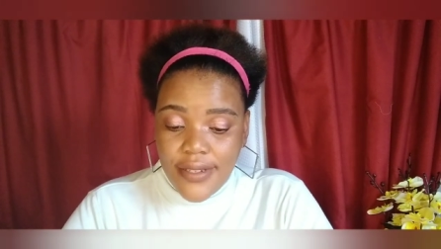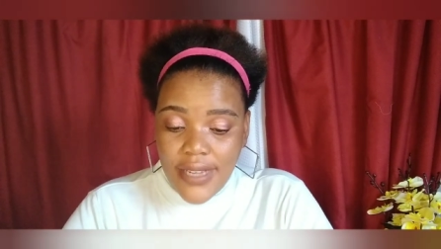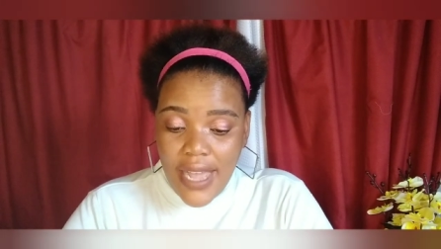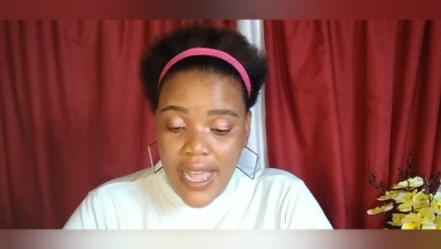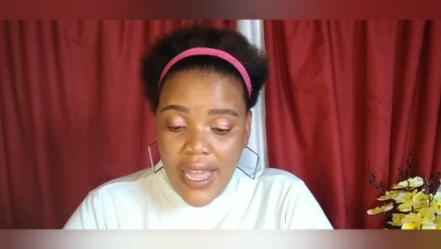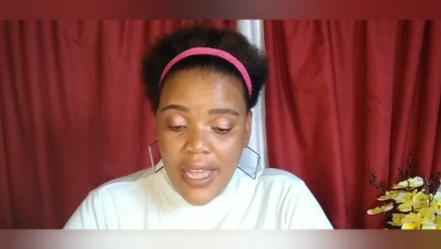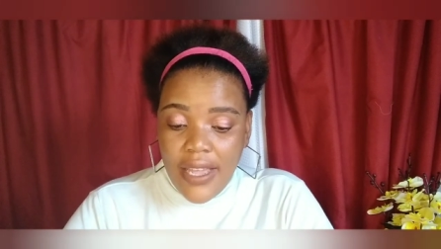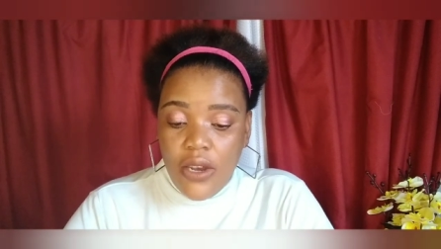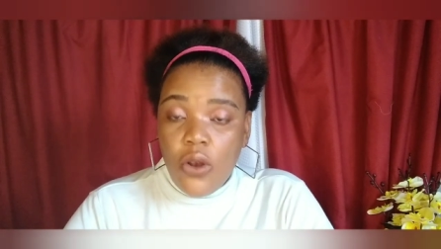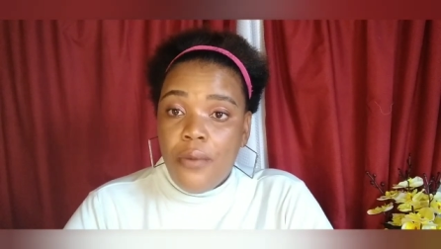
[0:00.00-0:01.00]

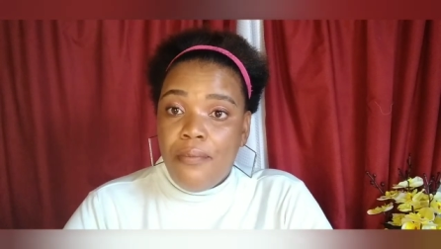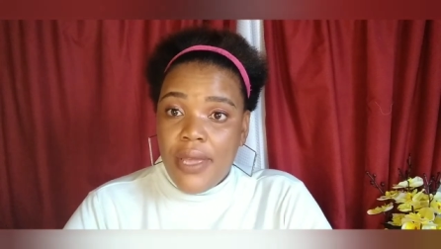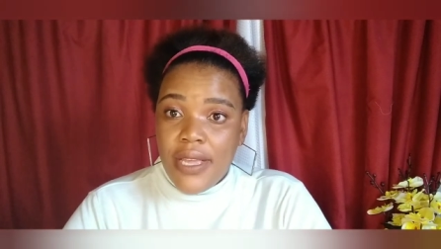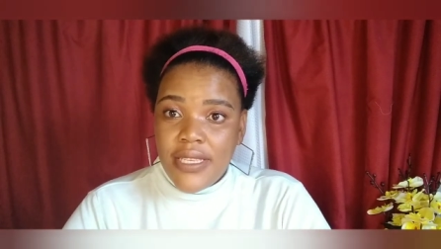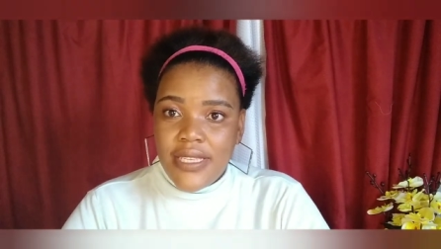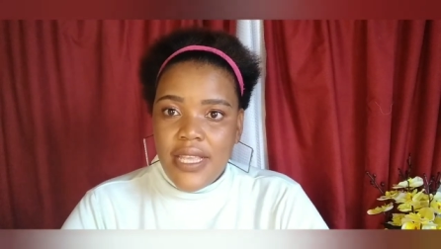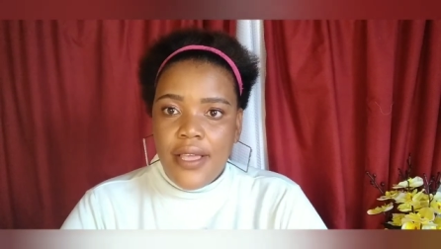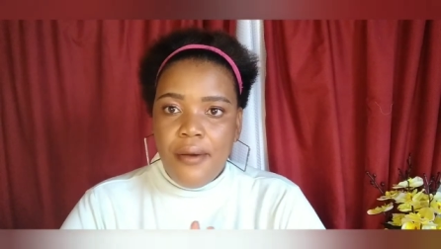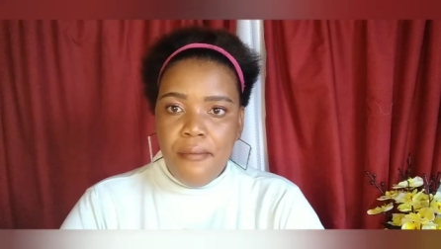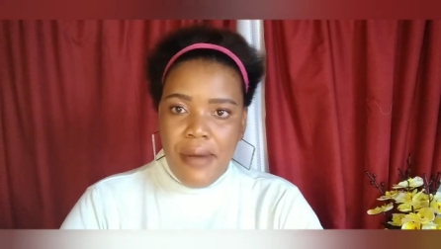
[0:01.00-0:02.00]
Kagelelo Banks
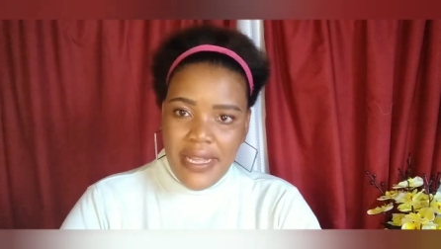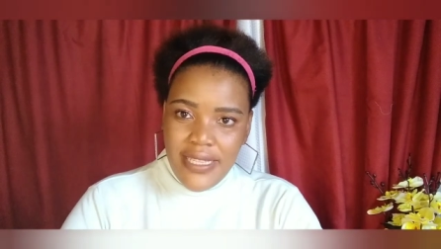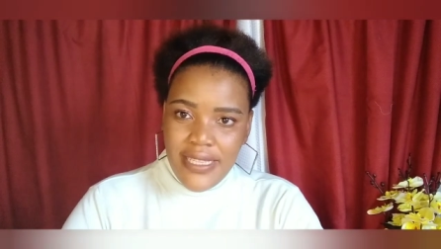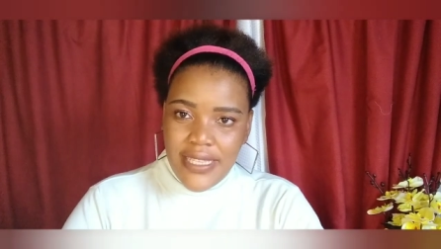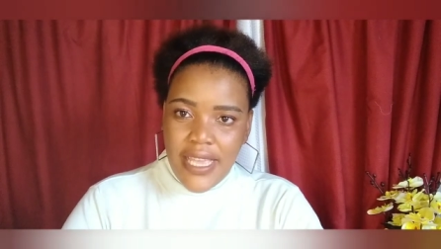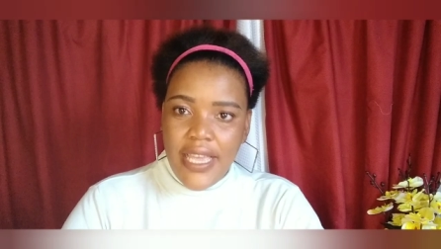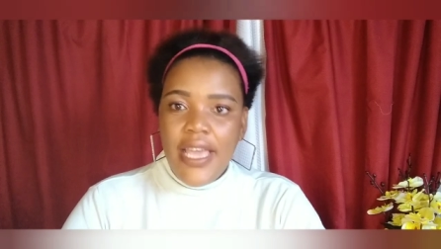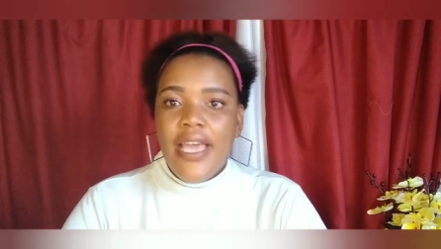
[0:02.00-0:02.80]
Kentse